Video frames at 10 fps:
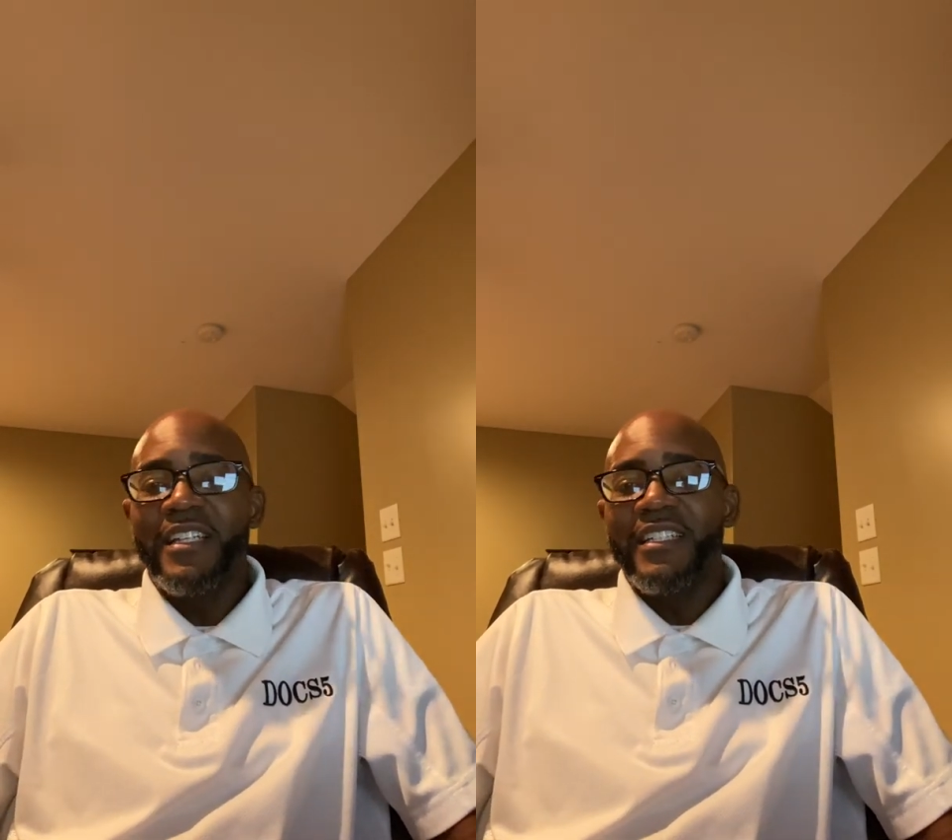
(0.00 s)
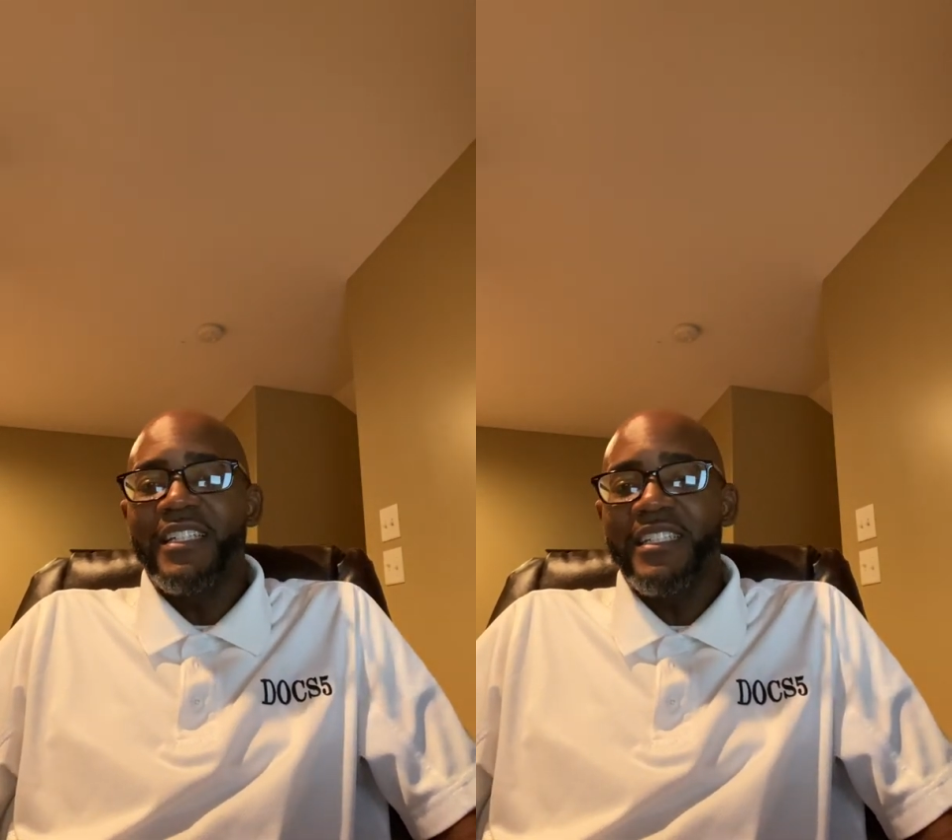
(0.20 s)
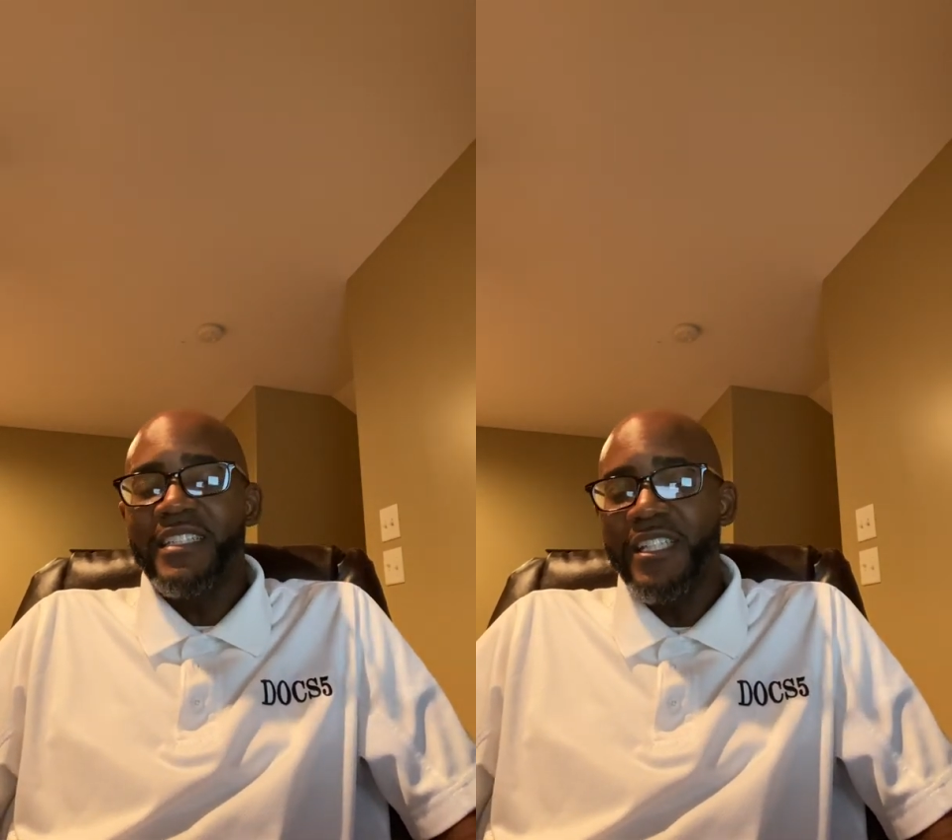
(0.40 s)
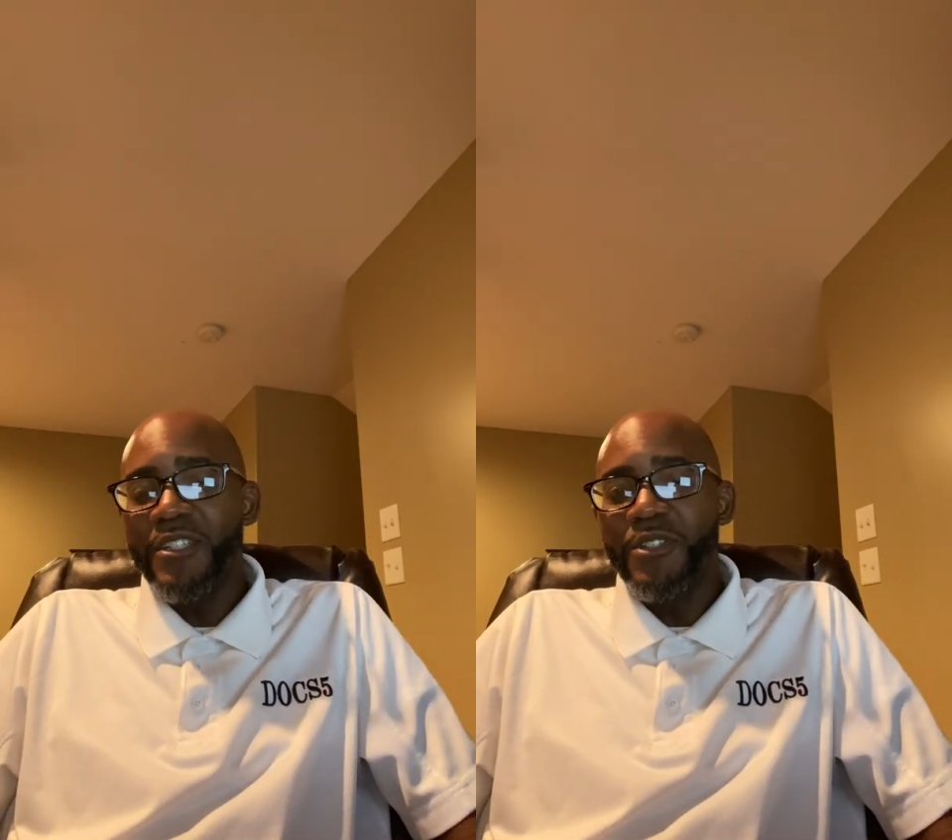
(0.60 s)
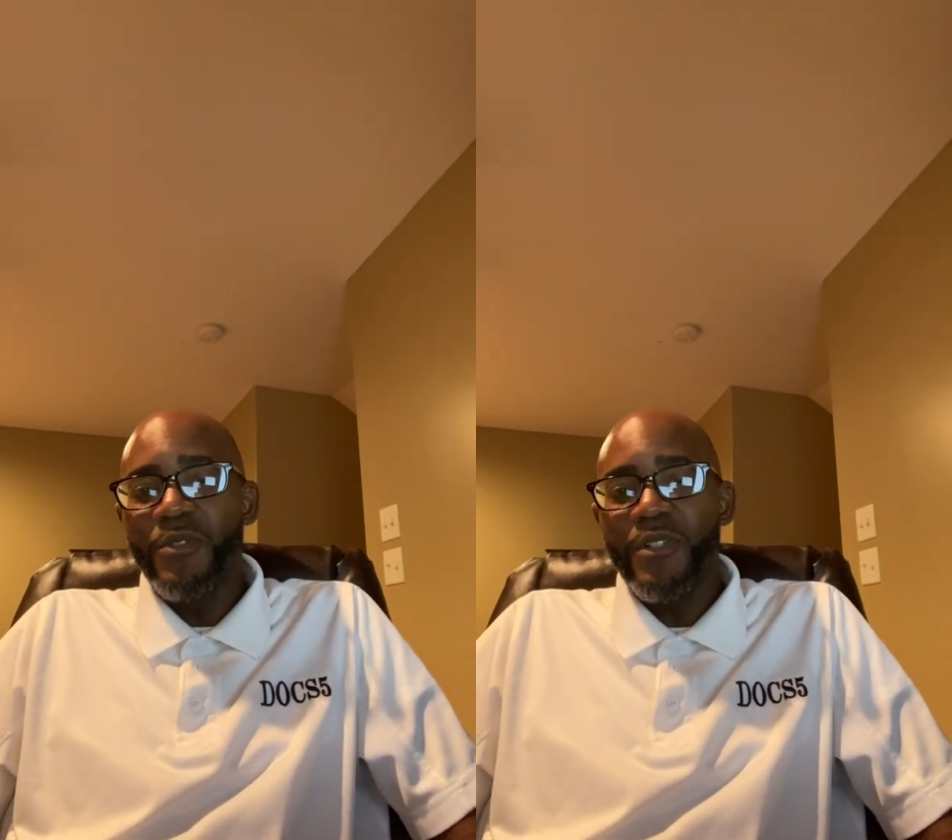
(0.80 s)
to
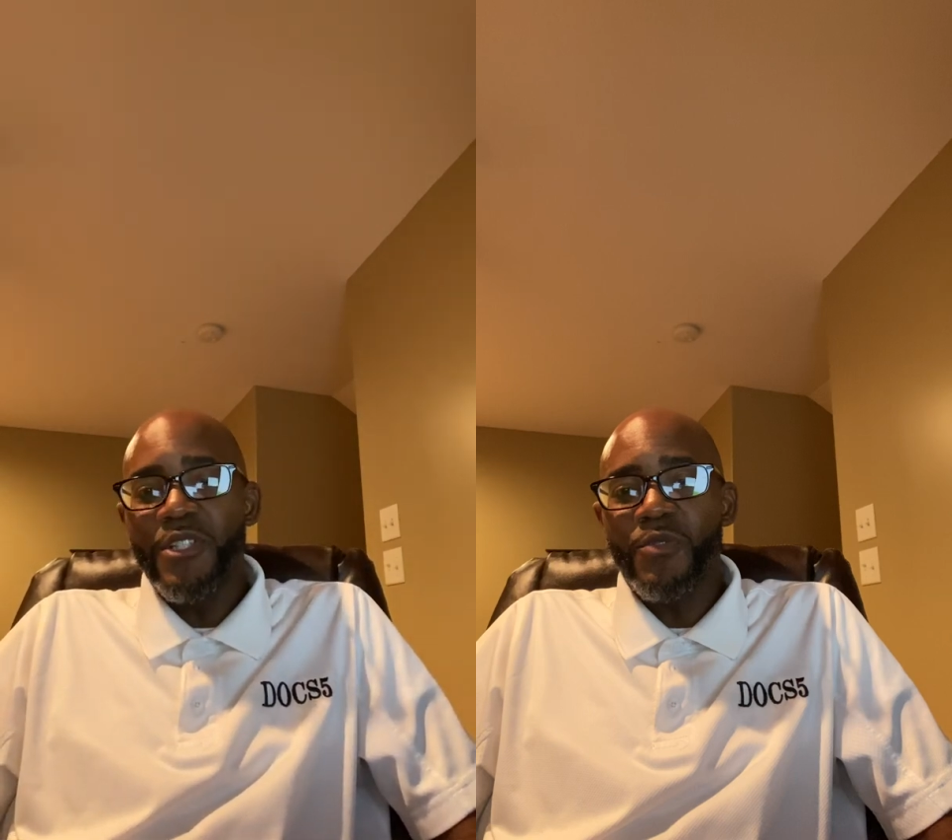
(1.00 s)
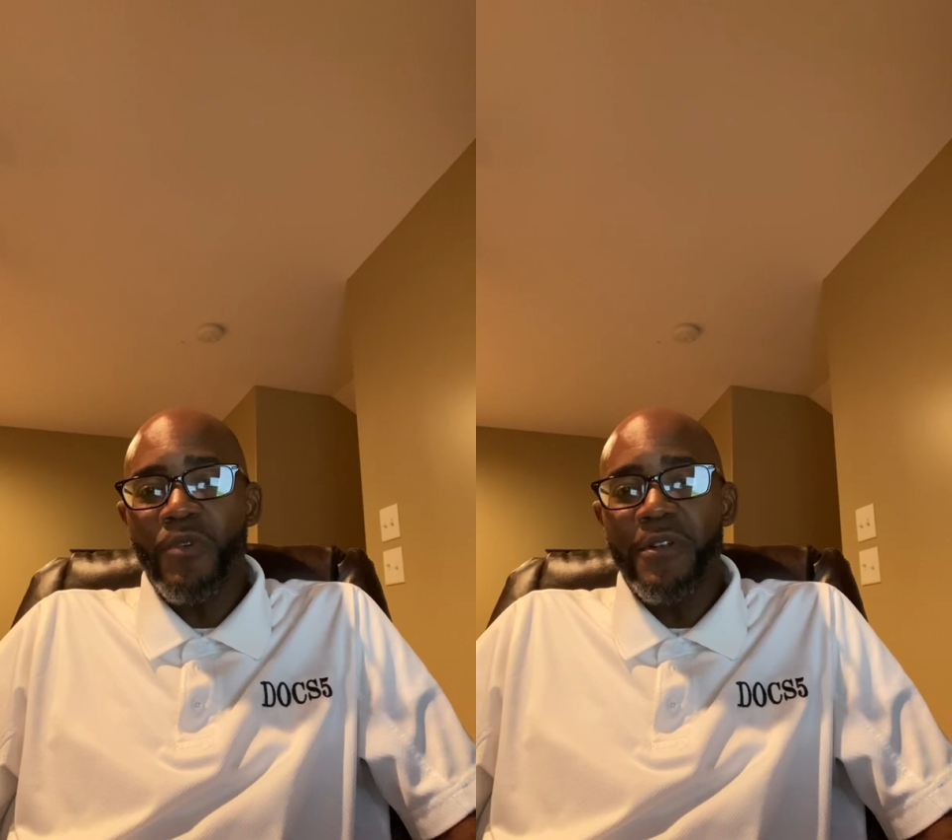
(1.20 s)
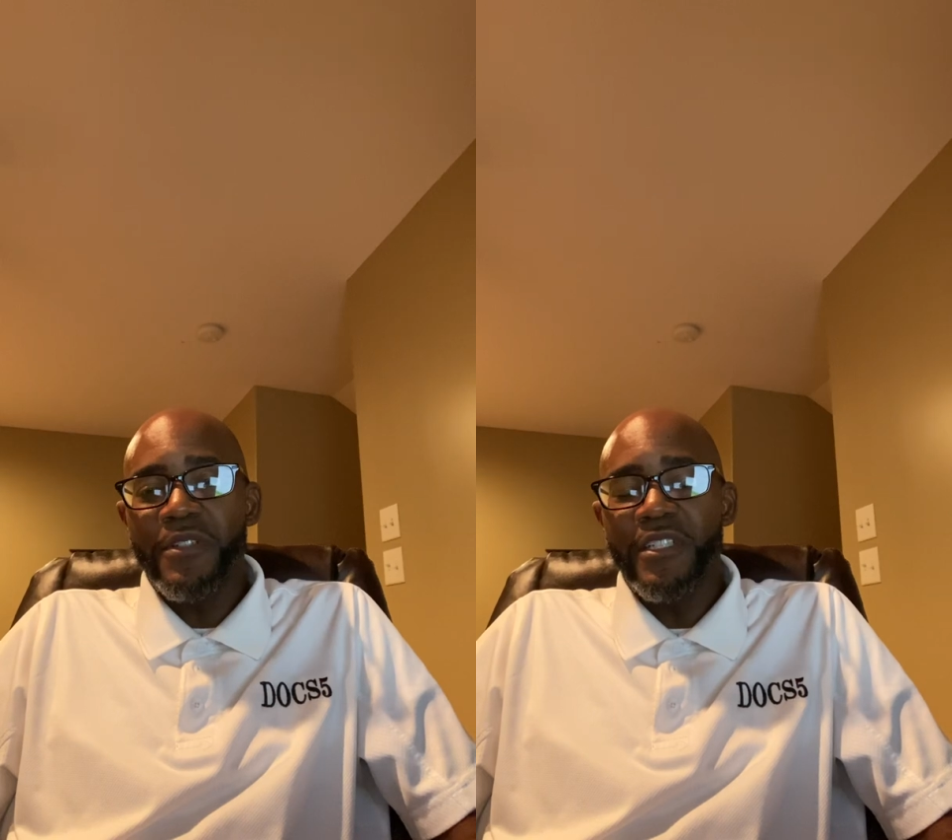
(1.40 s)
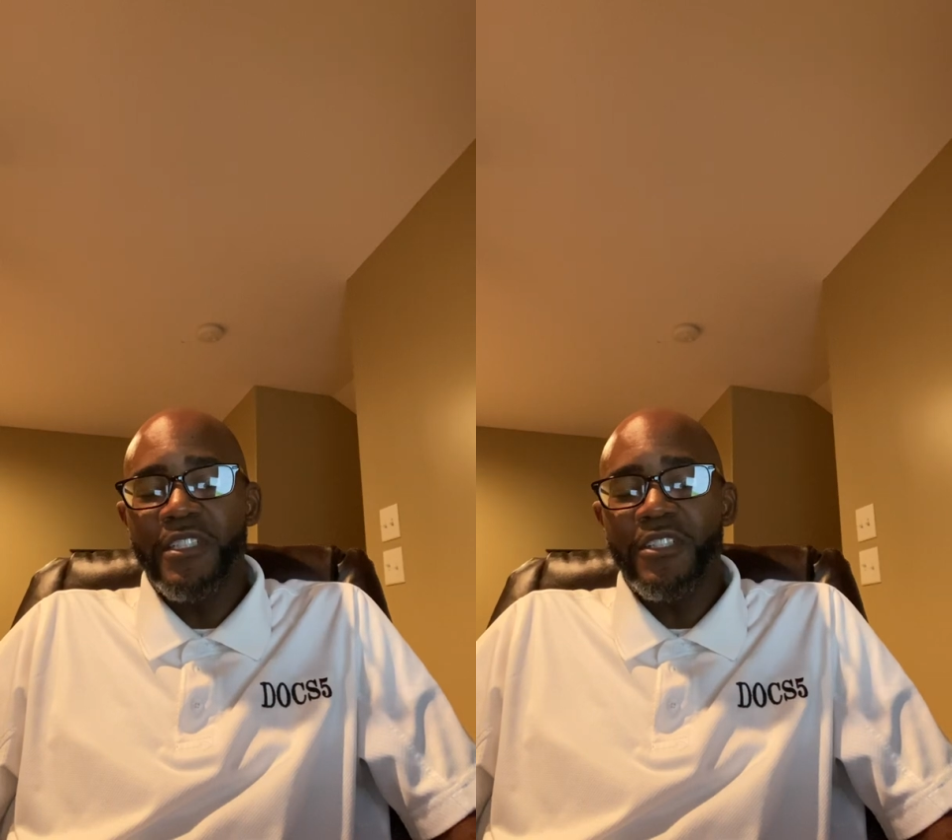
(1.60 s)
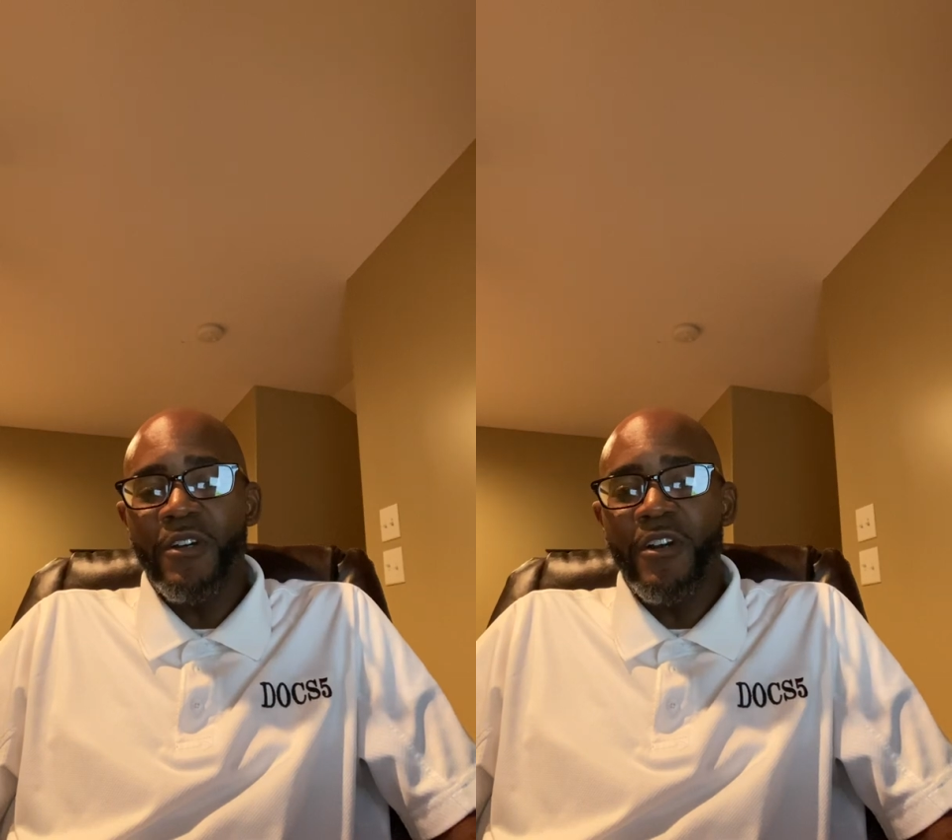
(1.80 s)
continue doing this work,
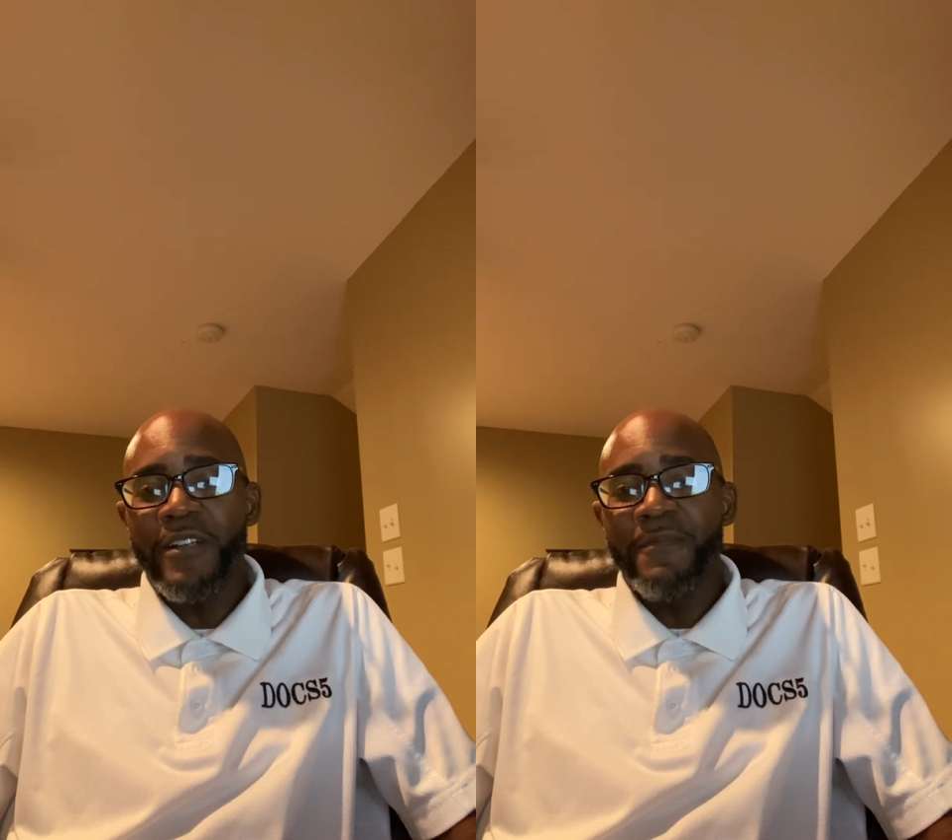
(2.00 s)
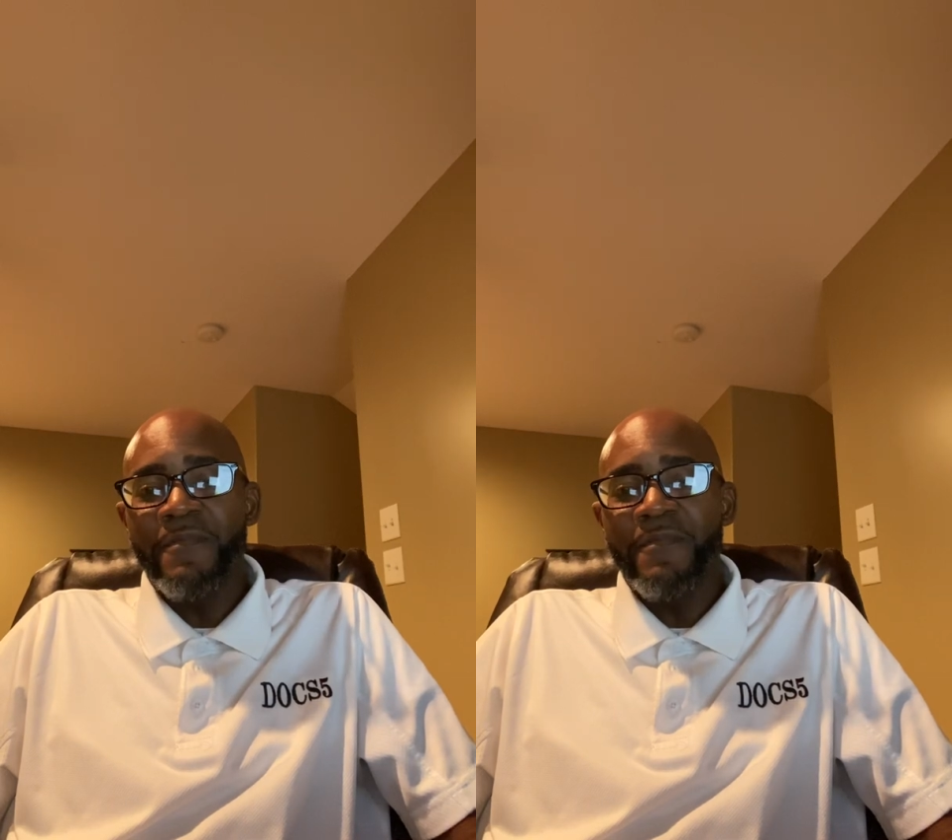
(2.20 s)
to